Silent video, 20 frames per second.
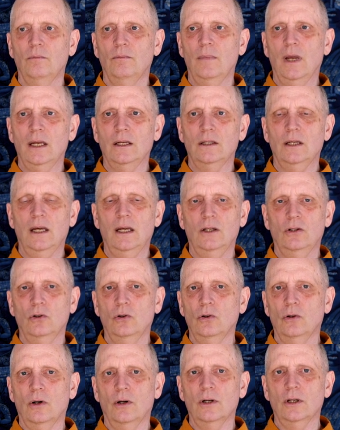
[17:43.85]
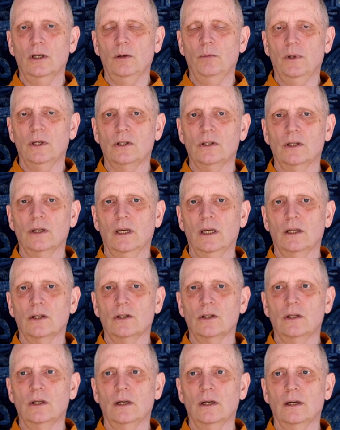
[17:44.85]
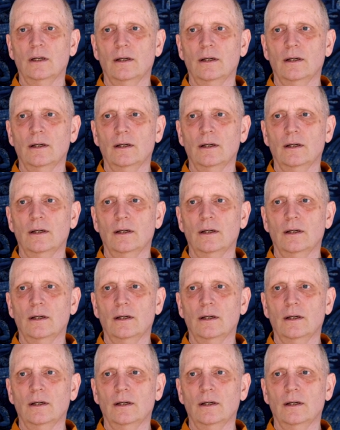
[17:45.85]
maintain good arguments against